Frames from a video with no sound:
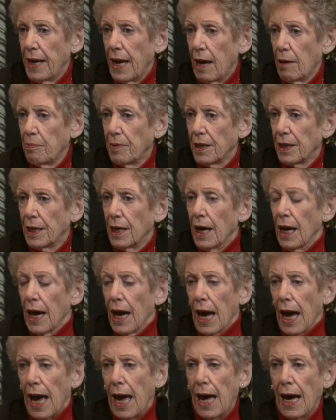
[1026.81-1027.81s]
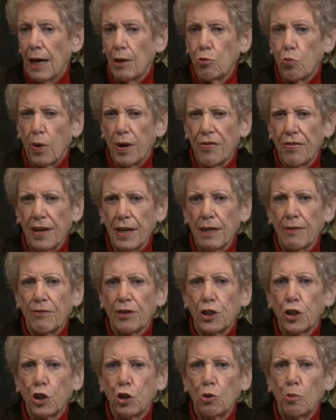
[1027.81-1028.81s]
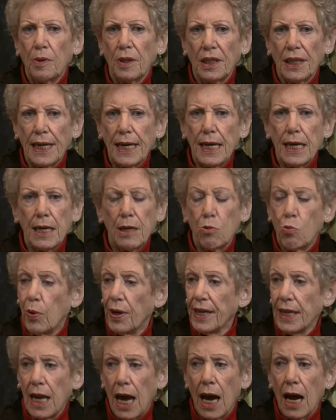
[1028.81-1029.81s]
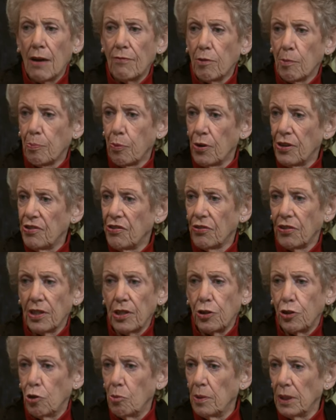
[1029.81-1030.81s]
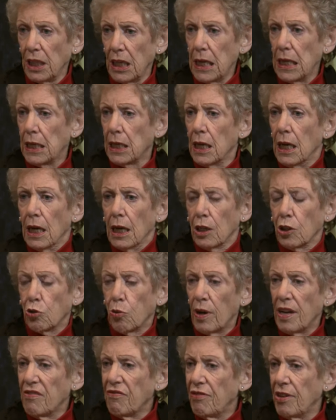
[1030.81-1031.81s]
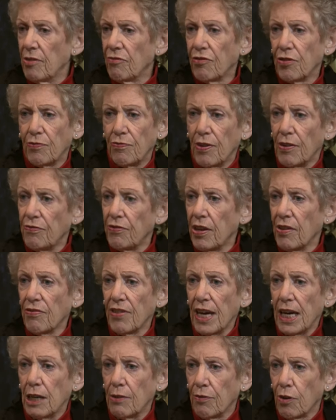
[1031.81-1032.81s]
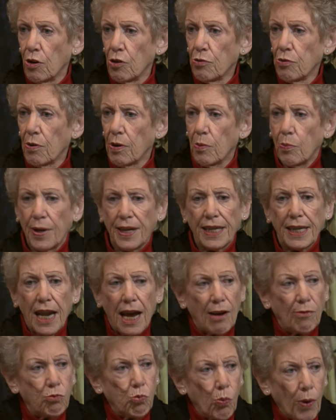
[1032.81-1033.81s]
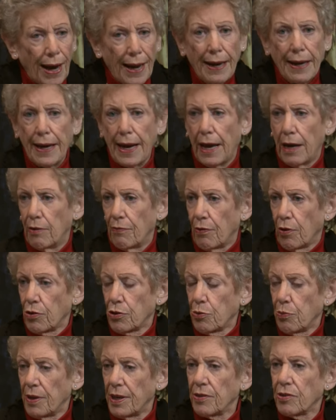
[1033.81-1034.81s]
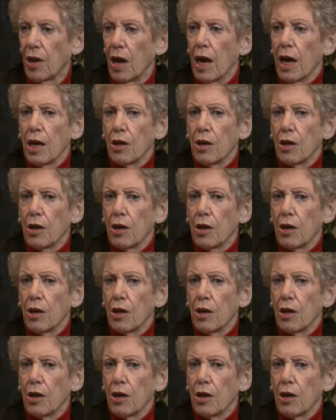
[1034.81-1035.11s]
be happy. And we think of a jubilee, we can have a priestly jubilee, 25th, 50th anniversary, we can have wedding anniversaries.